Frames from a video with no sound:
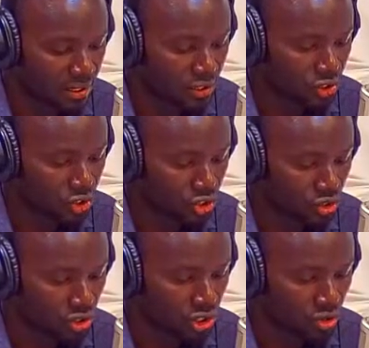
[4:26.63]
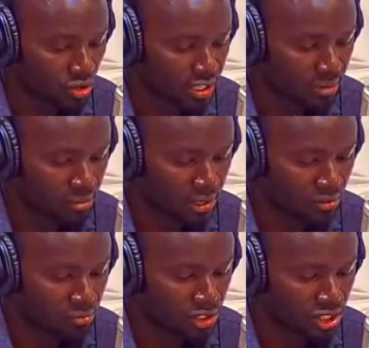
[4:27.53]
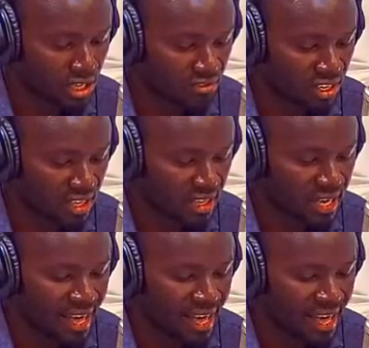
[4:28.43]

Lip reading: is not only about preserving